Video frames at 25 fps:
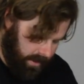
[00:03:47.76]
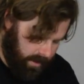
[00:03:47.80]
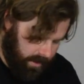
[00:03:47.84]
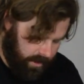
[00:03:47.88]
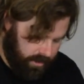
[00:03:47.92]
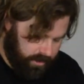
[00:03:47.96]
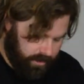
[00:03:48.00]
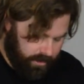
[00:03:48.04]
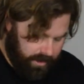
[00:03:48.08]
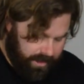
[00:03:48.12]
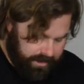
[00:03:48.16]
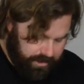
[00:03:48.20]

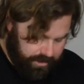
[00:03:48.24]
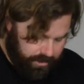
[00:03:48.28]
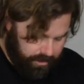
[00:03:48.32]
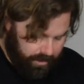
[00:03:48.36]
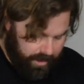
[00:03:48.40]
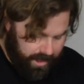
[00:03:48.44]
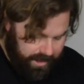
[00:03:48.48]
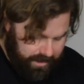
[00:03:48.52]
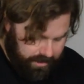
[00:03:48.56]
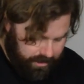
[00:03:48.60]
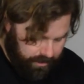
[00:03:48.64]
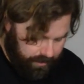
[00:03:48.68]
Should I
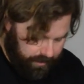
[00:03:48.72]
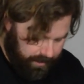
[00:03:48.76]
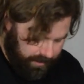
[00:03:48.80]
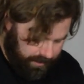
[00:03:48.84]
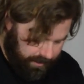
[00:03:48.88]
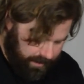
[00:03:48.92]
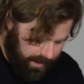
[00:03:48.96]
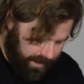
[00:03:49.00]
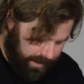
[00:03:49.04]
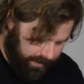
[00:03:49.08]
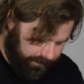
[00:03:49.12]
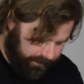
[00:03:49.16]
try do
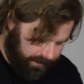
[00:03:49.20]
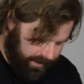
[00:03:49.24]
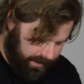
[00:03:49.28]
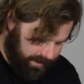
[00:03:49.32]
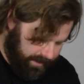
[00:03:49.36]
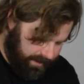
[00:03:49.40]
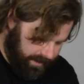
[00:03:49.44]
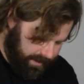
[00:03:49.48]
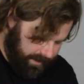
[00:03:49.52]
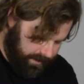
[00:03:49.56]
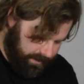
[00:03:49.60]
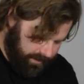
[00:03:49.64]
it out of this
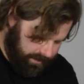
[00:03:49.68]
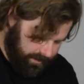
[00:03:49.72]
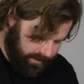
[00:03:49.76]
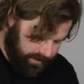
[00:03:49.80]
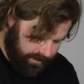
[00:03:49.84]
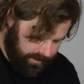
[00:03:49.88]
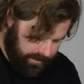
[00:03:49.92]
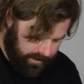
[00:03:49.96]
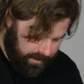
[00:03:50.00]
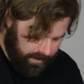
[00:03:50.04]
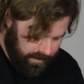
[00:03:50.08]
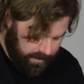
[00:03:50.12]
thing?
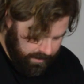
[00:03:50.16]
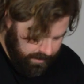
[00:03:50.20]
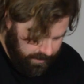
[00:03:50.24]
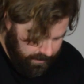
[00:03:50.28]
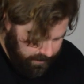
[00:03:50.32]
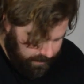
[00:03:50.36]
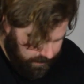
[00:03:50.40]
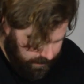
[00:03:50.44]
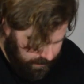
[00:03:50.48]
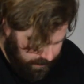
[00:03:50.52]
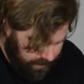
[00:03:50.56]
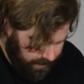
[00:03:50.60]

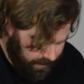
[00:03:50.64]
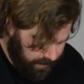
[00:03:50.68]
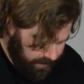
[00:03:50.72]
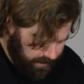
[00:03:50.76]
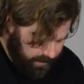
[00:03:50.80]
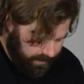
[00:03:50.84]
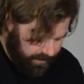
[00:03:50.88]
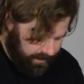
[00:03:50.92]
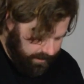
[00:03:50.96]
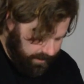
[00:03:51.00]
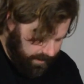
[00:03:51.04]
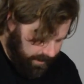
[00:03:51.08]
I
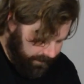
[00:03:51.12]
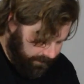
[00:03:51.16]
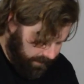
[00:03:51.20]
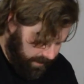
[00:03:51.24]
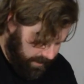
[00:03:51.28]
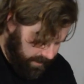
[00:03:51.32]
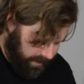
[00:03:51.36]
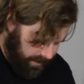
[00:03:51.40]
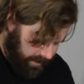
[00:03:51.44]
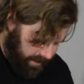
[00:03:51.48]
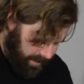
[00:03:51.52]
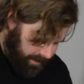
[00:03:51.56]
just, every
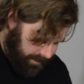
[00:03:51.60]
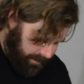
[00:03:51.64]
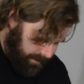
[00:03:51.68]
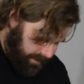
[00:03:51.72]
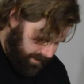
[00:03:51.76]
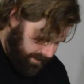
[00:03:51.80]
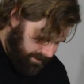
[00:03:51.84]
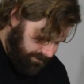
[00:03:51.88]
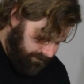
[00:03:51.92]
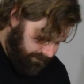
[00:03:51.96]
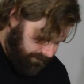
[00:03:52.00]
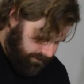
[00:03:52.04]
time.
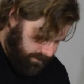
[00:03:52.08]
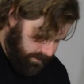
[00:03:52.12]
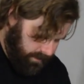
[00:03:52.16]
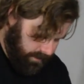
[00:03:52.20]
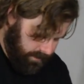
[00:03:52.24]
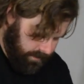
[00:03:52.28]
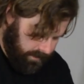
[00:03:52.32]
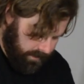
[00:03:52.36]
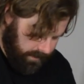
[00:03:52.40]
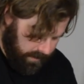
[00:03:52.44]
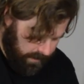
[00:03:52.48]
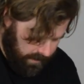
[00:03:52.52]

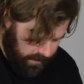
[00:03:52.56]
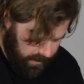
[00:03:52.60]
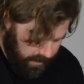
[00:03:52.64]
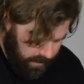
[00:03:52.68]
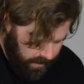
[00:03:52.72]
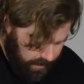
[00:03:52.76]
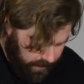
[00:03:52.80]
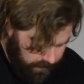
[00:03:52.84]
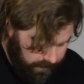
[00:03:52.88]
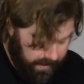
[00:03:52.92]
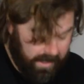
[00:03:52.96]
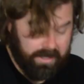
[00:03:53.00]

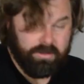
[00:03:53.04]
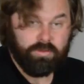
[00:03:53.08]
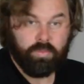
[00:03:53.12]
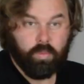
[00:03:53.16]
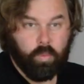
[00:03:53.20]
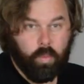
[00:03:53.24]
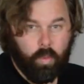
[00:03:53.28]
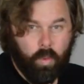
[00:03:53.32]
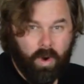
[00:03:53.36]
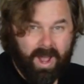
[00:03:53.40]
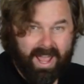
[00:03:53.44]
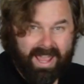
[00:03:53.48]
That is
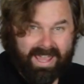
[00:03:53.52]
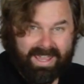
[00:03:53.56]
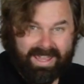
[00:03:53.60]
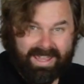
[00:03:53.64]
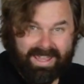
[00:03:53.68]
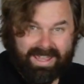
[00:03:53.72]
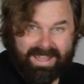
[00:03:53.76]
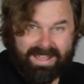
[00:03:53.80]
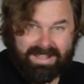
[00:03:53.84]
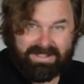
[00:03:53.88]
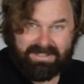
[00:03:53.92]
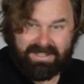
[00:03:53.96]
way
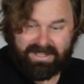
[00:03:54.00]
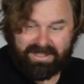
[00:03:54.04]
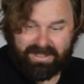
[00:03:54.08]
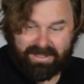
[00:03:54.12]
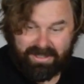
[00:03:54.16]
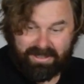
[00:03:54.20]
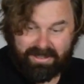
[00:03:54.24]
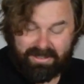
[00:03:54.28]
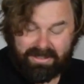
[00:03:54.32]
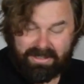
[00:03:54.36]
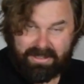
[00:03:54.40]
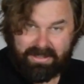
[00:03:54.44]

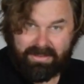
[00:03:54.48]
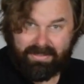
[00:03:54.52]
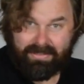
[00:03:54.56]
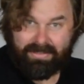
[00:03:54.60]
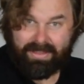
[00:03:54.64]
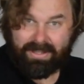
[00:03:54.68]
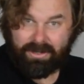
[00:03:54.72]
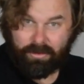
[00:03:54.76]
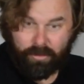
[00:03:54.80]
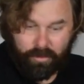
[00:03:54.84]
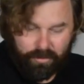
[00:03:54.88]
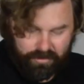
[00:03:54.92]
easier
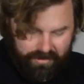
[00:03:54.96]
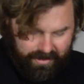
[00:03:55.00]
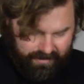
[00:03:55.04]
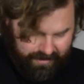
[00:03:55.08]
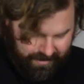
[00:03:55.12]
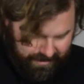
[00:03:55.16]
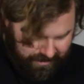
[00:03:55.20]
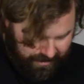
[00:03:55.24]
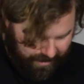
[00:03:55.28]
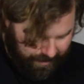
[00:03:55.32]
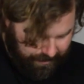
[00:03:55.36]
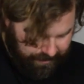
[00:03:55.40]
than all the other
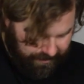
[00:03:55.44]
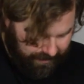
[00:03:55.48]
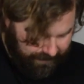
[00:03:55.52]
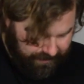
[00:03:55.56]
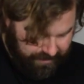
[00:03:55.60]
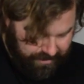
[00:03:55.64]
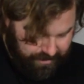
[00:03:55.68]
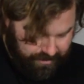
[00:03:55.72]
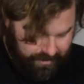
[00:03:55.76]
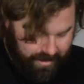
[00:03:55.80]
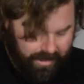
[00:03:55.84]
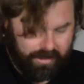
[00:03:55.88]
times where I've
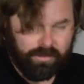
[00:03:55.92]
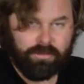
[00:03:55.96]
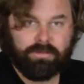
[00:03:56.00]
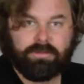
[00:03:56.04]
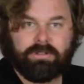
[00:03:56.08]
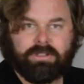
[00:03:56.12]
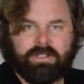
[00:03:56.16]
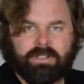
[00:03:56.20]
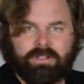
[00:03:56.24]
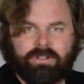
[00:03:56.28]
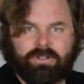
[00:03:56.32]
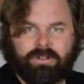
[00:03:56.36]

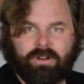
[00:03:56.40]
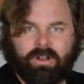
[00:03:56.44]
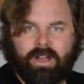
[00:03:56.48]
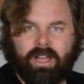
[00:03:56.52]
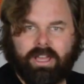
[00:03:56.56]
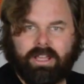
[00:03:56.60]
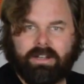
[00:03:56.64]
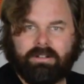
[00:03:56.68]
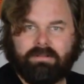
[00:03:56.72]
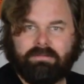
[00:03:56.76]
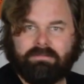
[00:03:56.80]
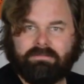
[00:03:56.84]
struggled to try
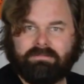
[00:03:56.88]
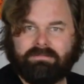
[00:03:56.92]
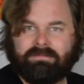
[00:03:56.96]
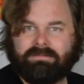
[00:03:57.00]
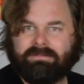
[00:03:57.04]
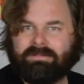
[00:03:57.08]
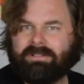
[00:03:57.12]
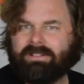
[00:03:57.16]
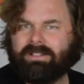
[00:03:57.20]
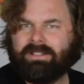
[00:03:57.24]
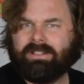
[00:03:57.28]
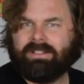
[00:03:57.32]
and
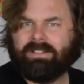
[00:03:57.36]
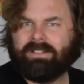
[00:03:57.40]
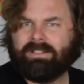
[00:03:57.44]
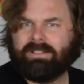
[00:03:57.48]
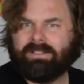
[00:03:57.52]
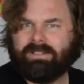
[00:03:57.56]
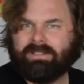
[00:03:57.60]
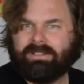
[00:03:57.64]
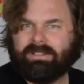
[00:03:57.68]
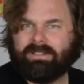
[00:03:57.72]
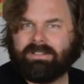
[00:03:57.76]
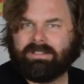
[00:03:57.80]

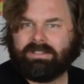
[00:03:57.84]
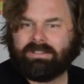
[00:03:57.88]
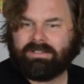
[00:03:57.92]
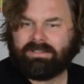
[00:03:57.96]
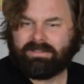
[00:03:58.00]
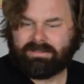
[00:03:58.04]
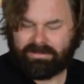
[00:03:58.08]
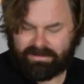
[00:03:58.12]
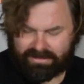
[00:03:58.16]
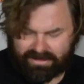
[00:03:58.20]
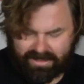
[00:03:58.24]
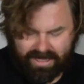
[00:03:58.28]

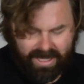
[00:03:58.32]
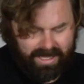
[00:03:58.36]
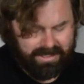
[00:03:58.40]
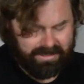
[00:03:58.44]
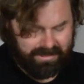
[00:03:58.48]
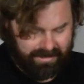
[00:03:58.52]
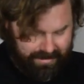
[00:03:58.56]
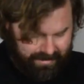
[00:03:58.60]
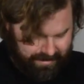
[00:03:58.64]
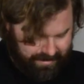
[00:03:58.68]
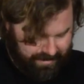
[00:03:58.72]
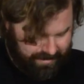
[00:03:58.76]
cut
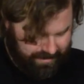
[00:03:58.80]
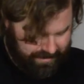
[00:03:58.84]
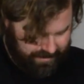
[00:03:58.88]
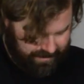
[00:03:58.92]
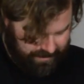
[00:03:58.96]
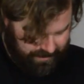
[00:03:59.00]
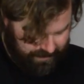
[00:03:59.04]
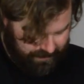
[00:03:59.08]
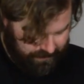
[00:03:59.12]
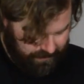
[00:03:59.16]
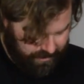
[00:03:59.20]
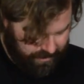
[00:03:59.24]
it.
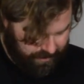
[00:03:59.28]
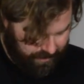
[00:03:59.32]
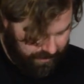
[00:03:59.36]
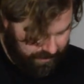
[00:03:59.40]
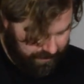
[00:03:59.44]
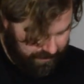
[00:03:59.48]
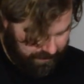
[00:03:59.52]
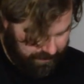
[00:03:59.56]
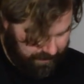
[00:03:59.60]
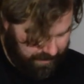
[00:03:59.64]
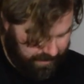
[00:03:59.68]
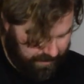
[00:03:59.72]
What's wrong
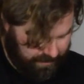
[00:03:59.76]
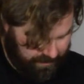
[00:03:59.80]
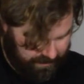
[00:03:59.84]
with me?